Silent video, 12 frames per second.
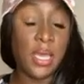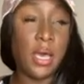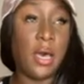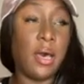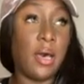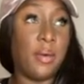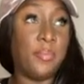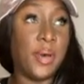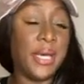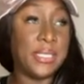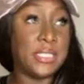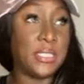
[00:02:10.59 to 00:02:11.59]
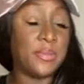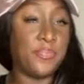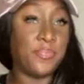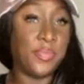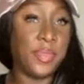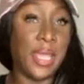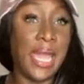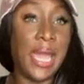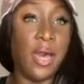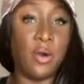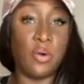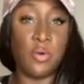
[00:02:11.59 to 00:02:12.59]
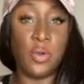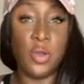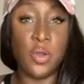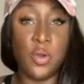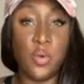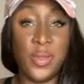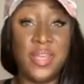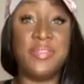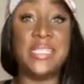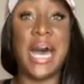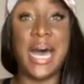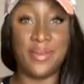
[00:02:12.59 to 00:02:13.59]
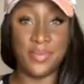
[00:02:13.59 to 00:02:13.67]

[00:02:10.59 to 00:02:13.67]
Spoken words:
but now we've dived